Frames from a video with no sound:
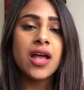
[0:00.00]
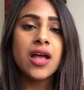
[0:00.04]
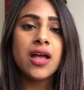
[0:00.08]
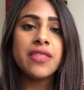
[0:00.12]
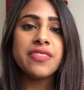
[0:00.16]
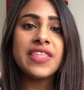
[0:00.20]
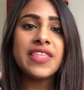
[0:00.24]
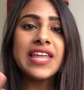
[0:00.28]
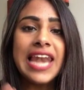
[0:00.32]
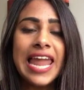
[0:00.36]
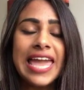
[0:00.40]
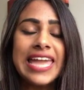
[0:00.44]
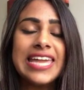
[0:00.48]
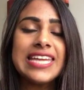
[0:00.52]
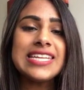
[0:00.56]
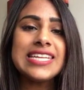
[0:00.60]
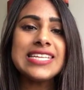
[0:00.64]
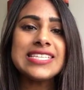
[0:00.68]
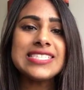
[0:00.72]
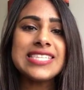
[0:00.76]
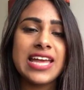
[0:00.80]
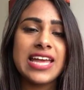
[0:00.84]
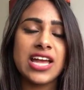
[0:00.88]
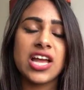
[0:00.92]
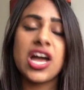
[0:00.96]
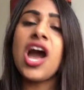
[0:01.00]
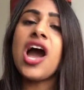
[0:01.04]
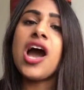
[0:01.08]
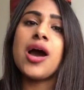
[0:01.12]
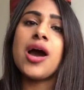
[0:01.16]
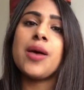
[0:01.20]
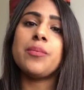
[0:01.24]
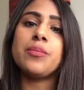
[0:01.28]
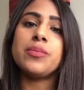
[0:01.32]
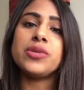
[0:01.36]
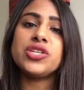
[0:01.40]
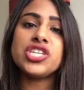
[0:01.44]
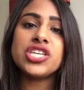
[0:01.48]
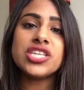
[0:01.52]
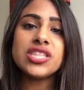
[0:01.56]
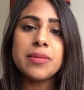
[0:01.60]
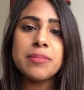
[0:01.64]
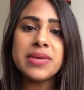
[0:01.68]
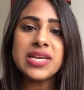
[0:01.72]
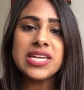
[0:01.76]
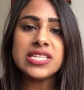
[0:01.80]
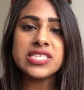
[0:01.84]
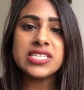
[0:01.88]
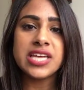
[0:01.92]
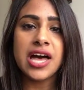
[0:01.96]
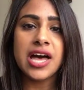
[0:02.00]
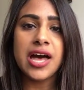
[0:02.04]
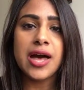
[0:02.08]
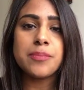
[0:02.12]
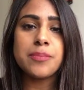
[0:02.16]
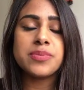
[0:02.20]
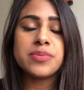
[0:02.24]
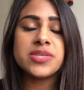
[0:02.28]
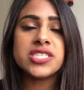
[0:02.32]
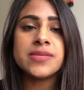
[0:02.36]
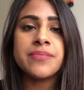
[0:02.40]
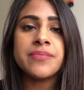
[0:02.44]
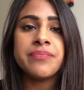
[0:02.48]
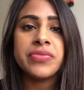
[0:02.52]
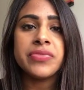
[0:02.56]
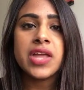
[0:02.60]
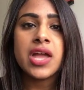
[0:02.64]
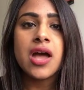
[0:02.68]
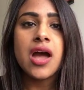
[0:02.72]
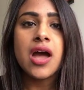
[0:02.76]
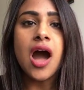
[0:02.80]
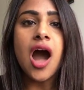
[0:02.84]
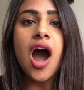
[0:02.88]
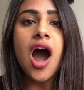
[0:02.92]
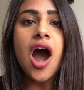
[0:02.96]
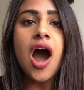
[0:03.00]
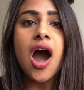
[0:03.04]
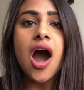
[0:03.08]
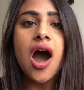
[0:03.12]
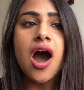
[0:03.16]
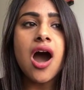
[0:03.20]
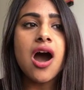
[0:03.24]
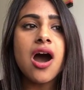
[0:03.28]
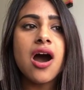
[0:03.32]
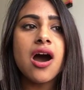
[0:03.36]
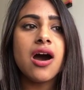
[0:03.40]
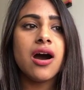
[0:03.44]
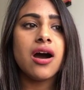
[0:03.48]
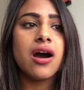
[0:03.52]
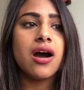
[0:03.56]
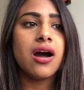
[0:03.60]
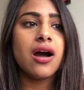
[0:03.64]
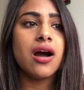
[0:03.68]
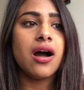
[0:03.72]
the ladies that come to the meetups are